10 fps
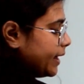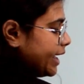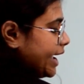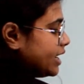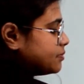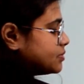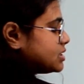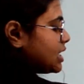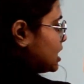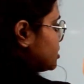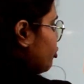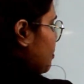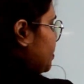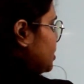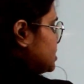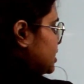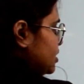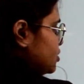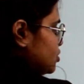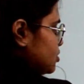M stands for
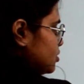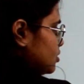%,